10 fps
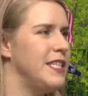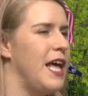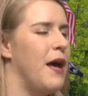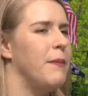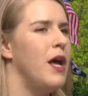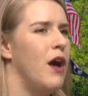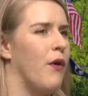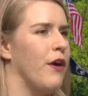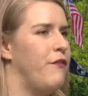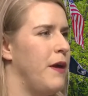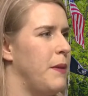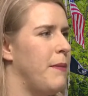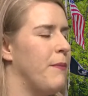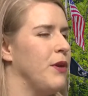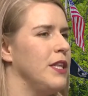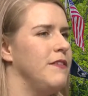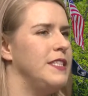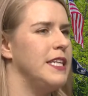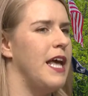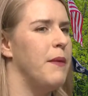them or a family member lived
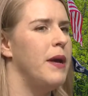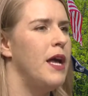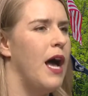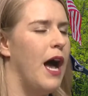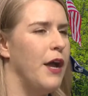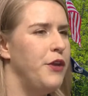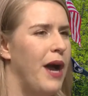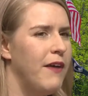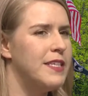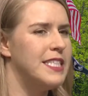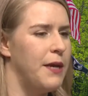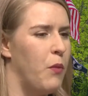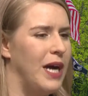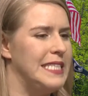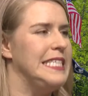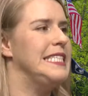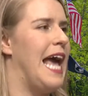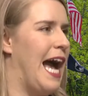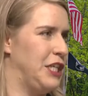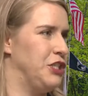in them. You have to somewhat
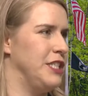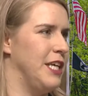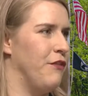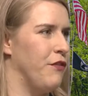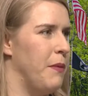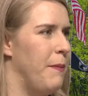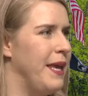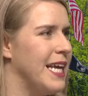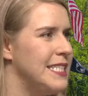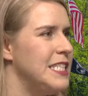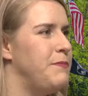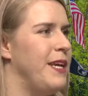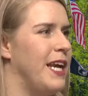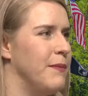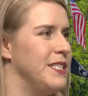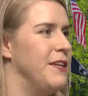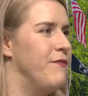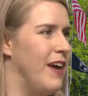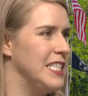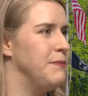detach yourself from it because this becomes an
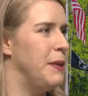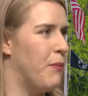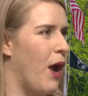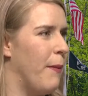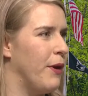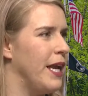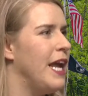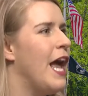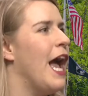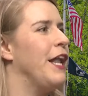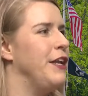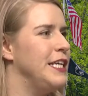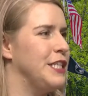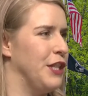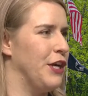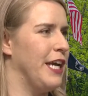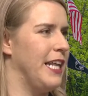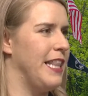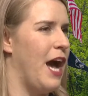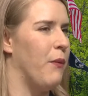investment property and you need to look at
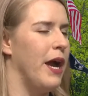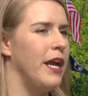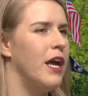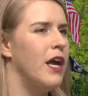it that way.